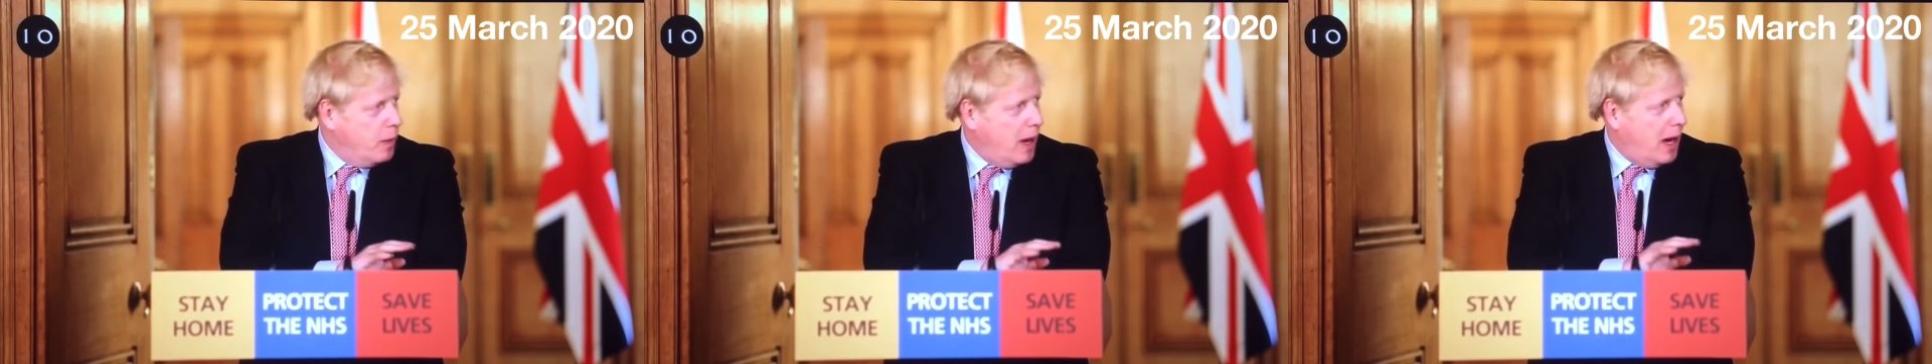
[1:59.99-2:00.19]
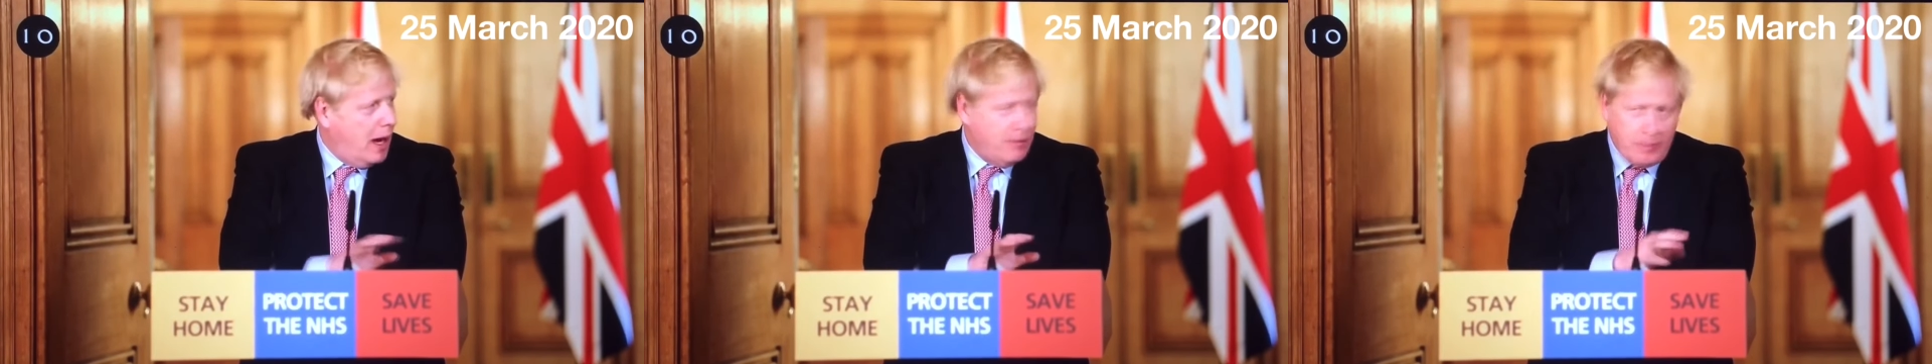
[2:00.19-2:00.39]

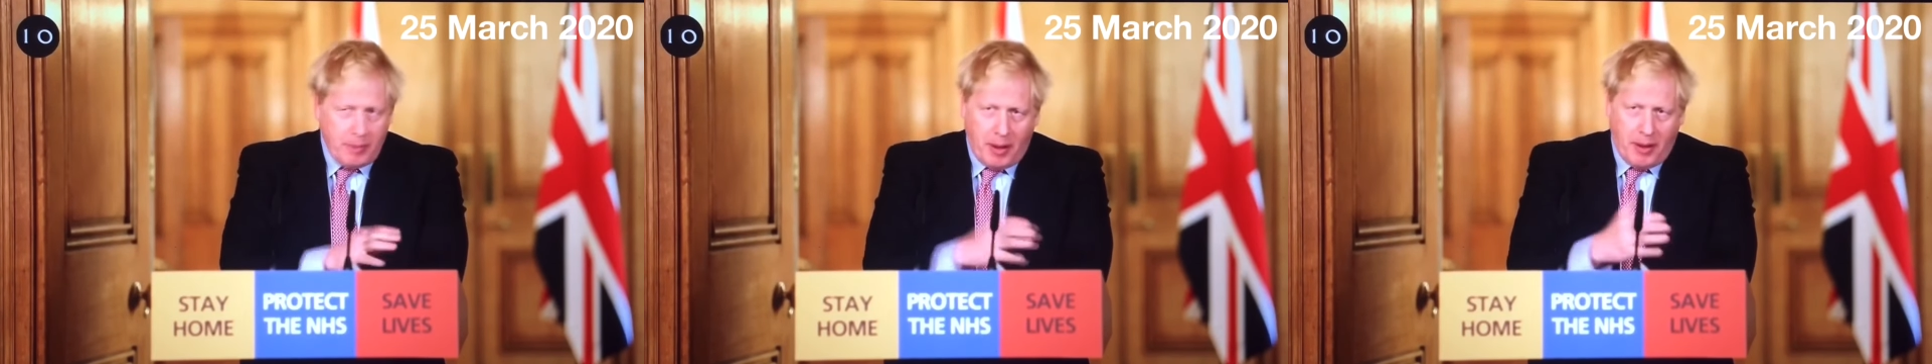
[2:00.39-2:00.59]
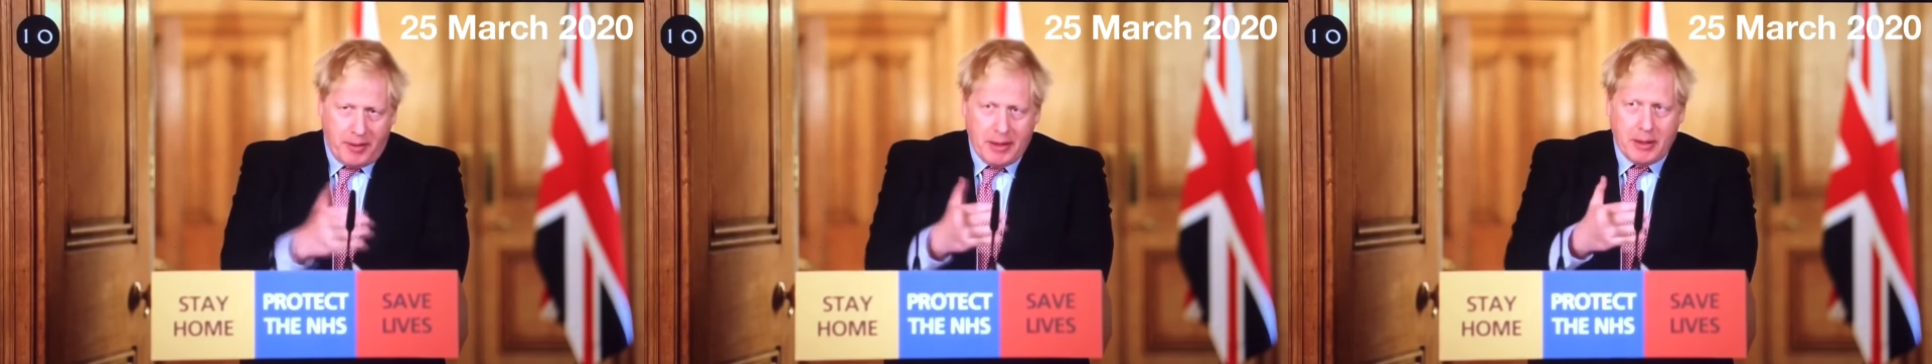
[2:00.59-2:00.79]
uh,
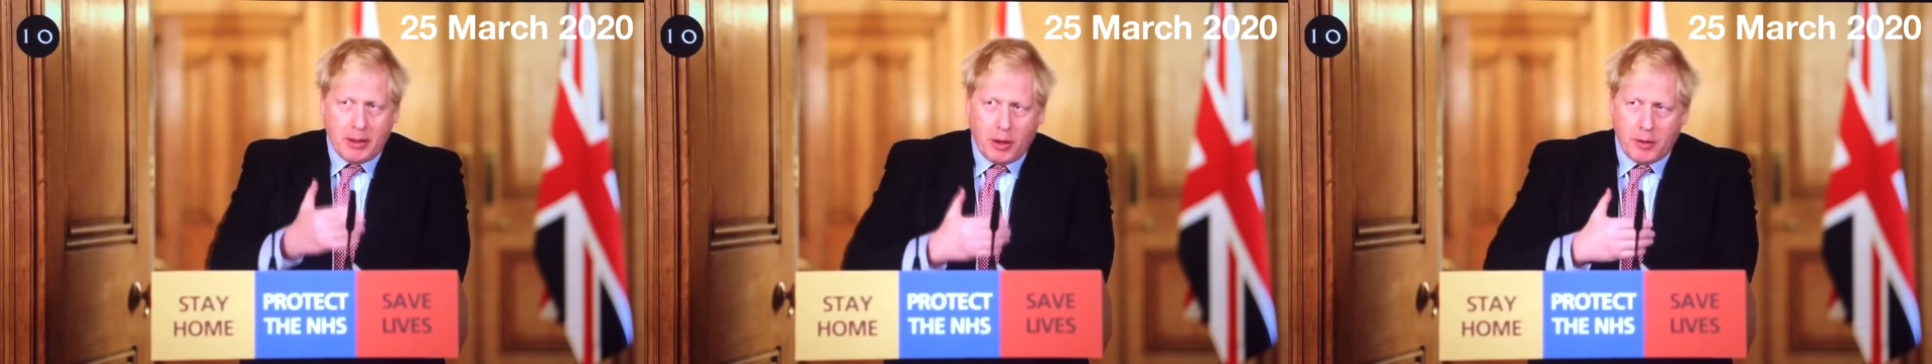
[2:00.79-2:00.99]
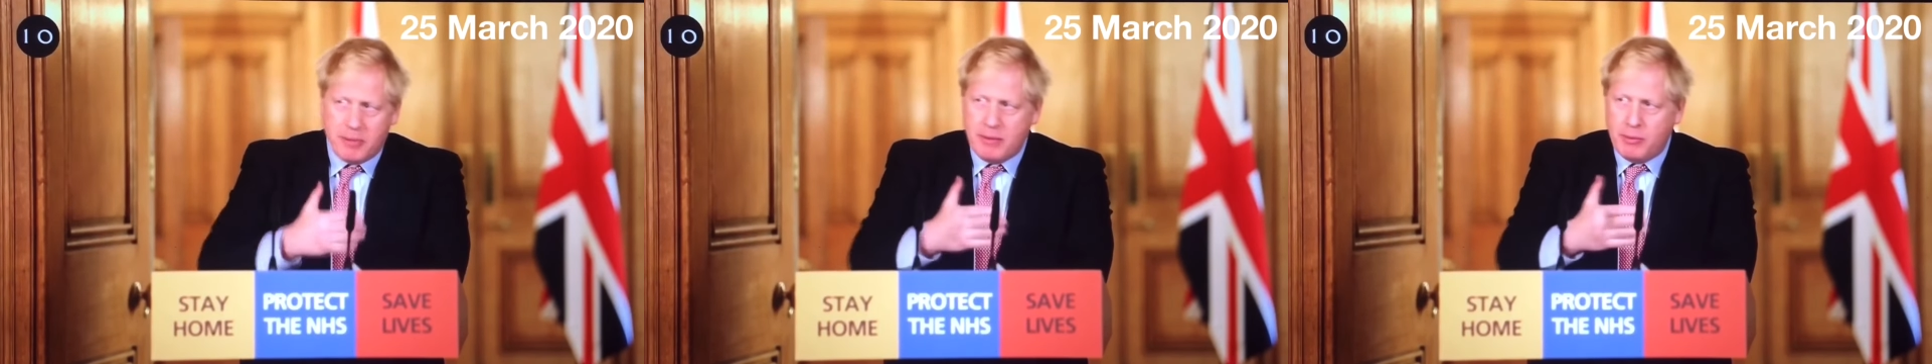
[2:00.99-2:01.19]
I think a
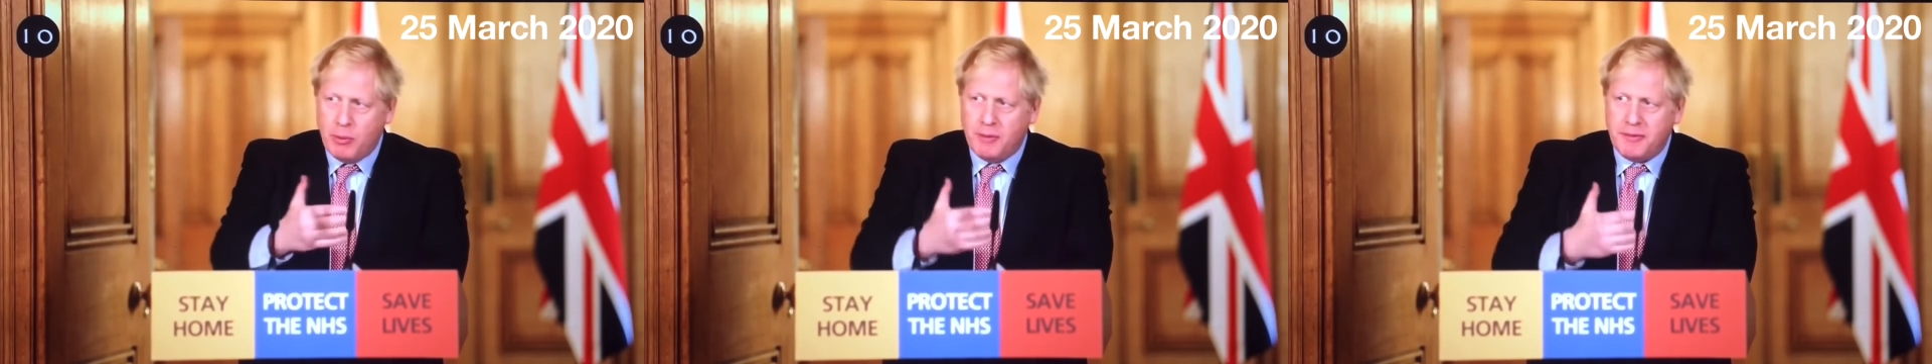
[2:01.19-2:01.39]
lot of people will have